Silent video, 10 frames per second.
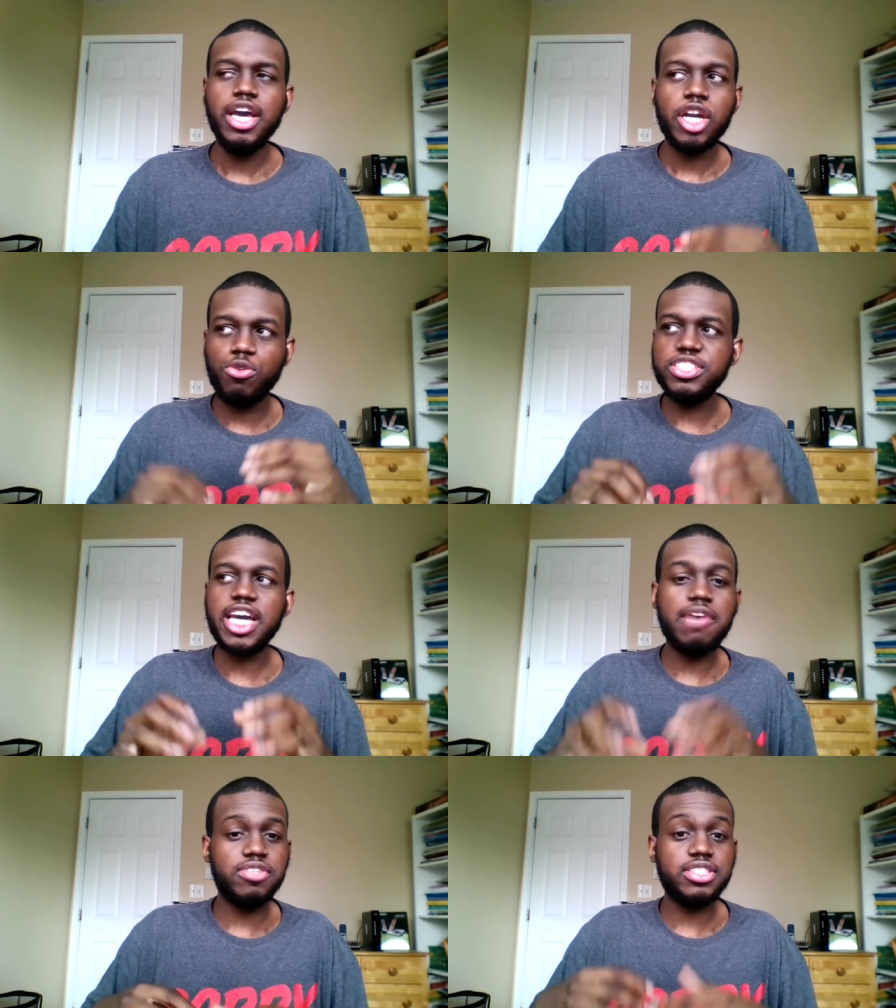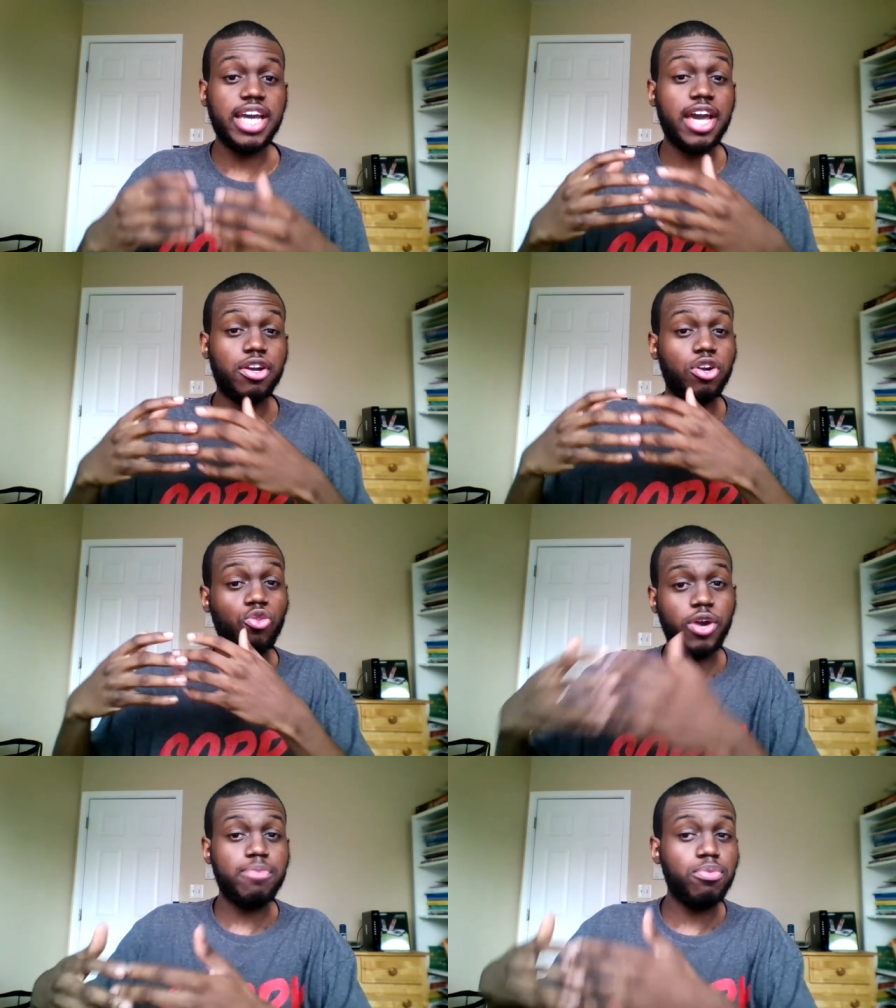Chris Evans had a
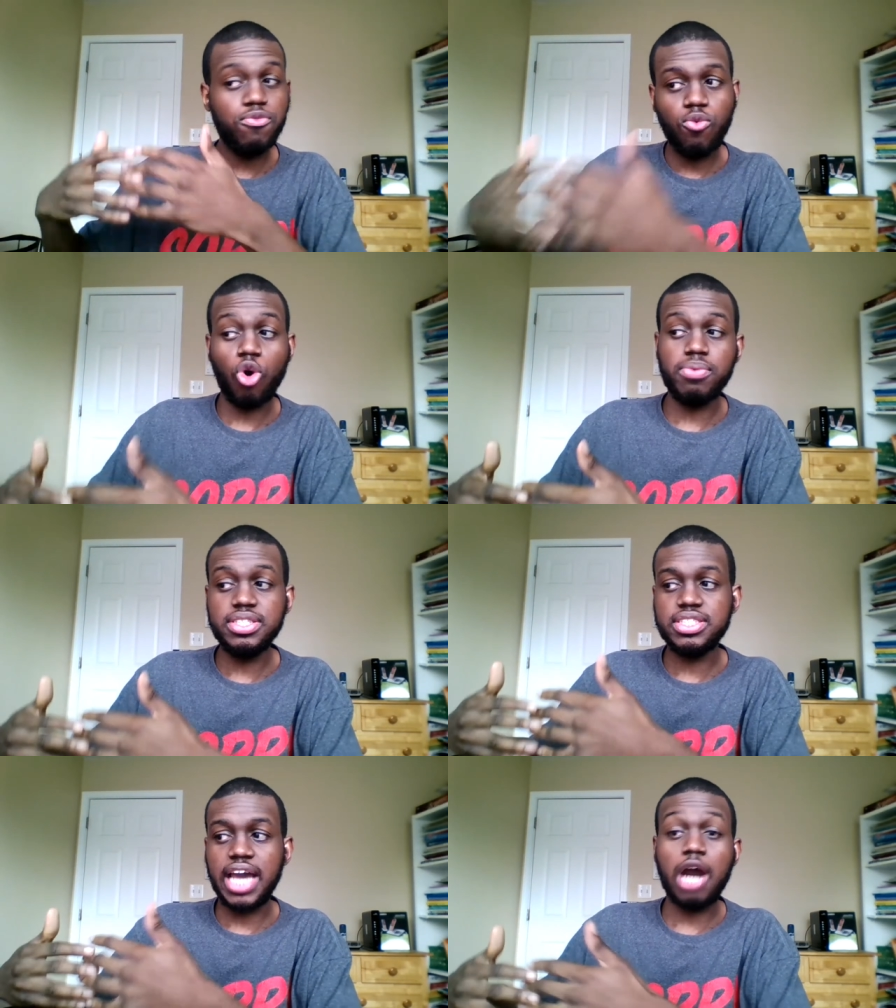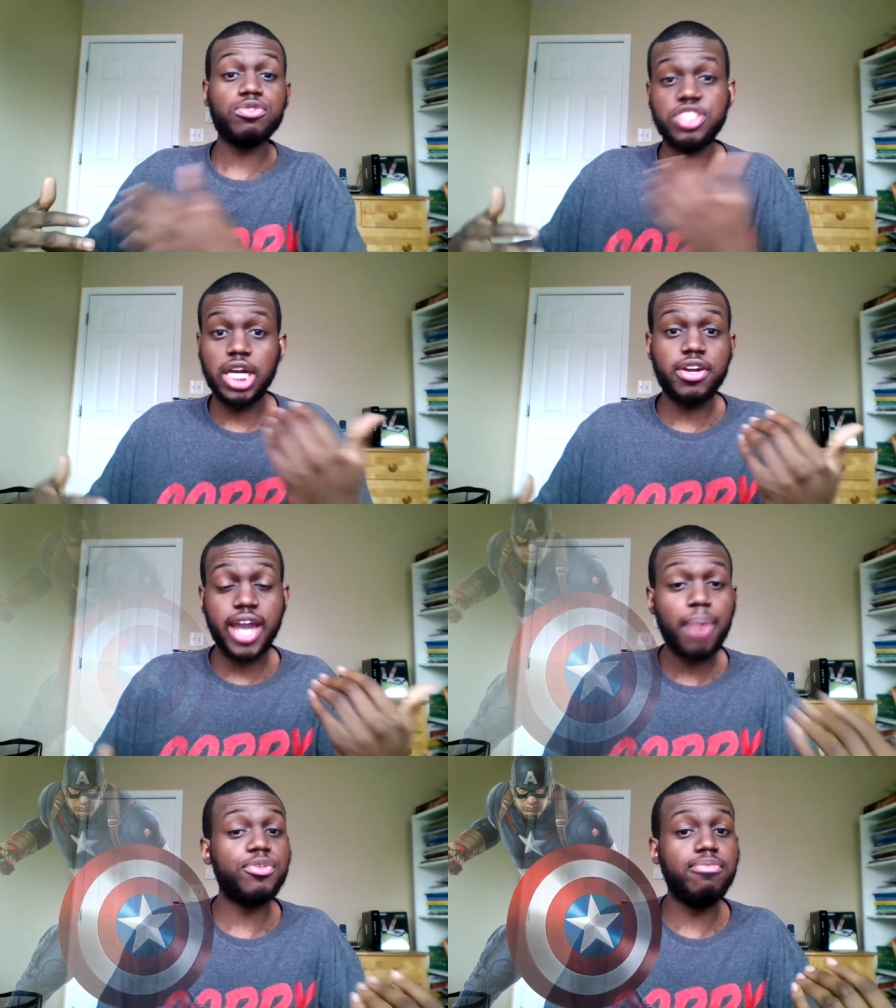great performance outside of
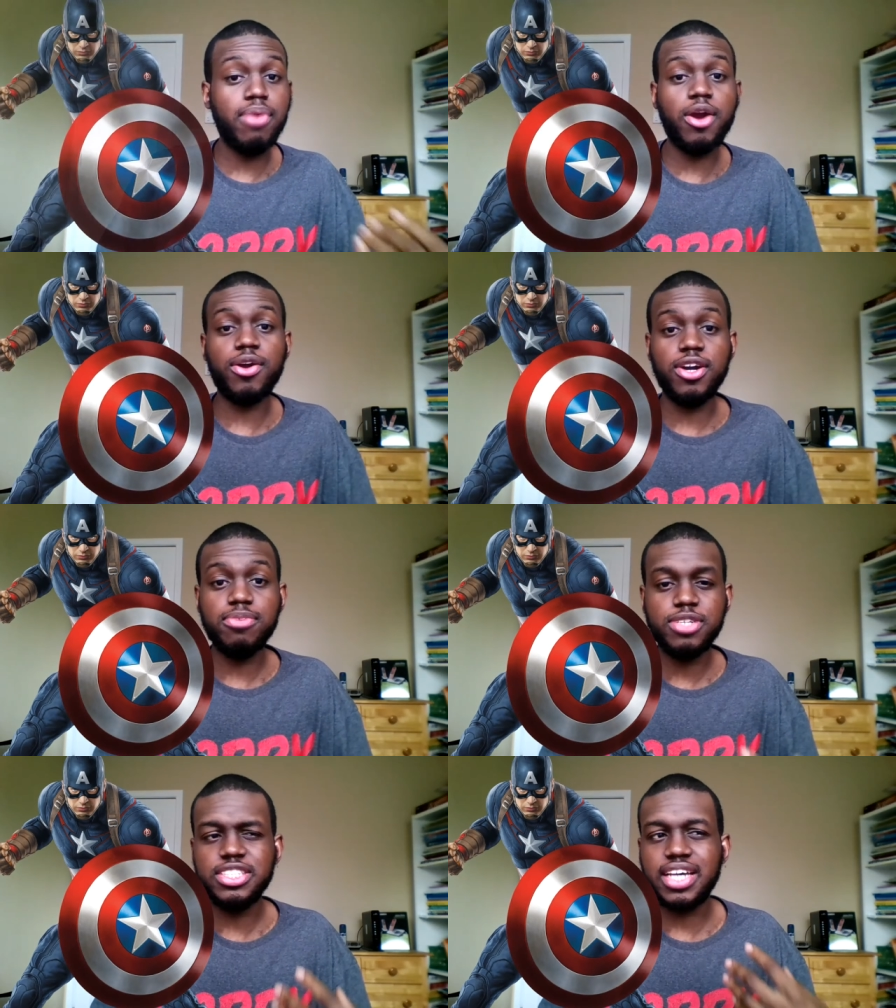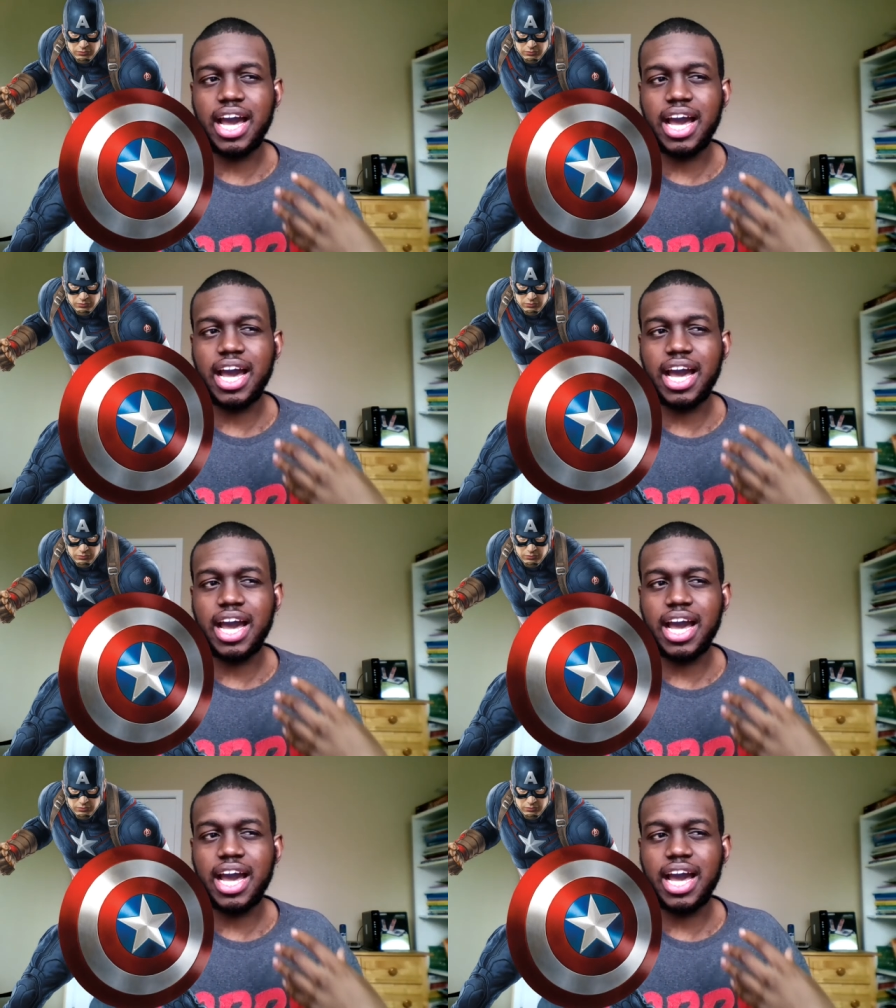Captain America because